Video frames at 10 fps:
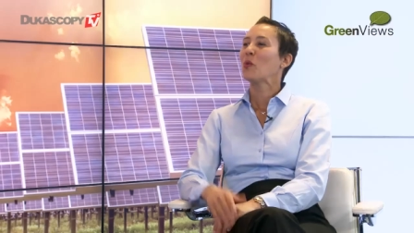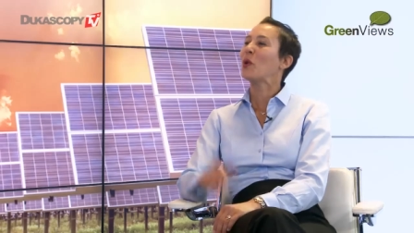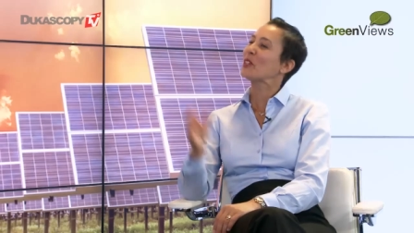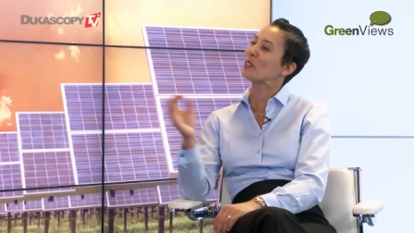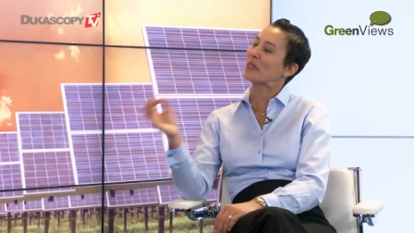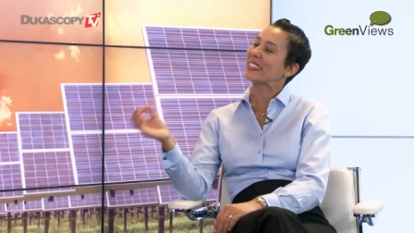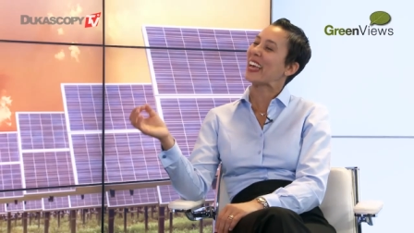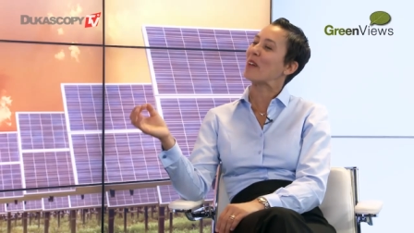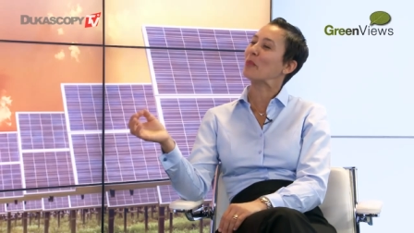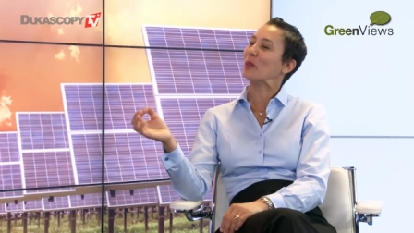What are some
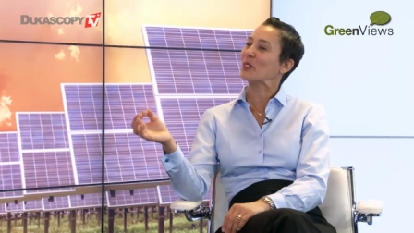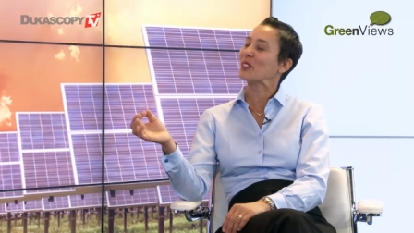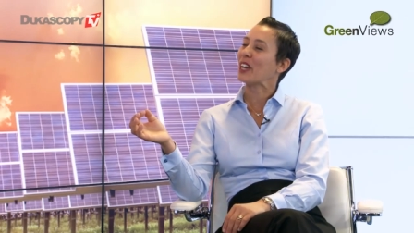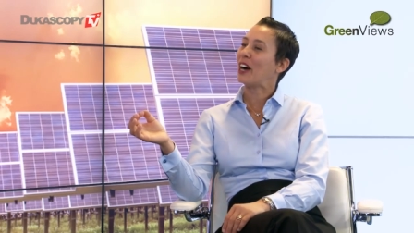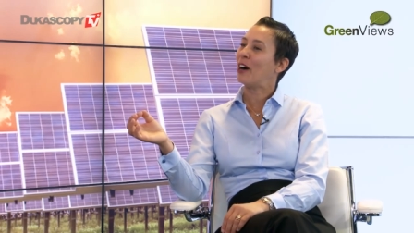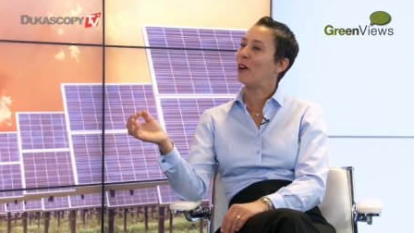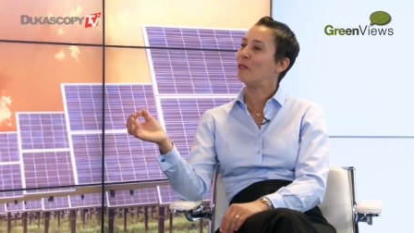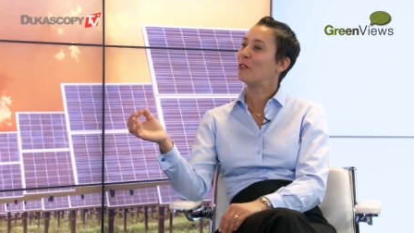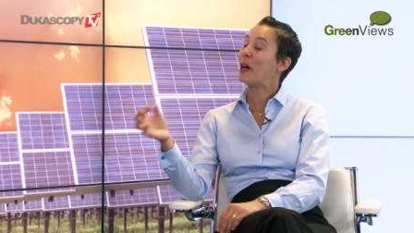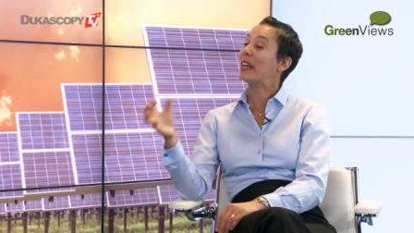examples
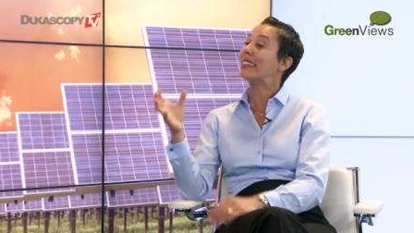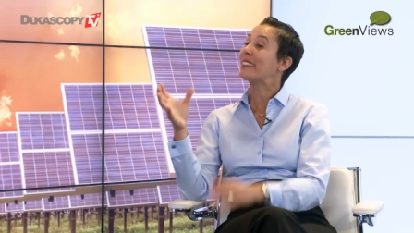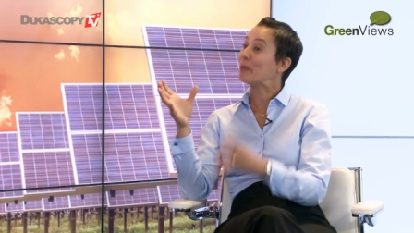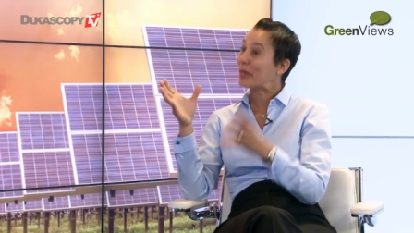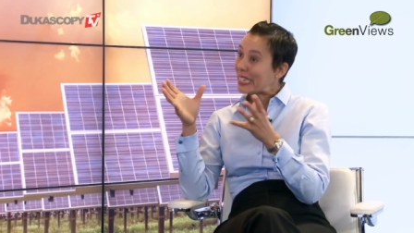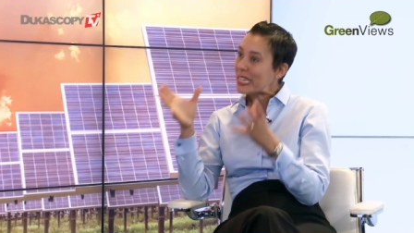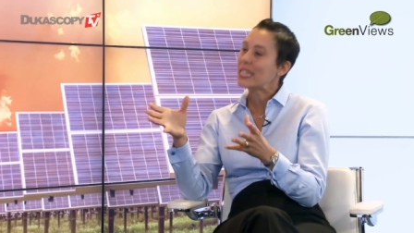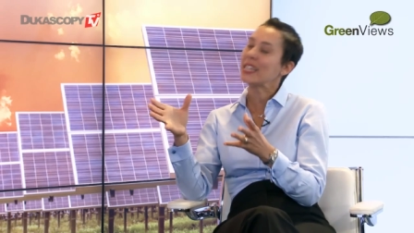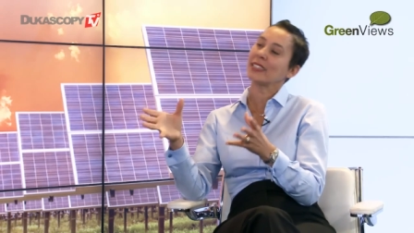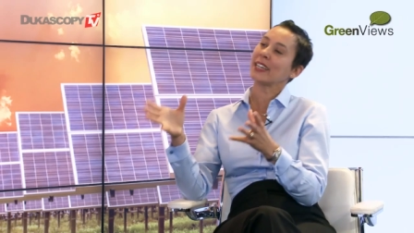of some leading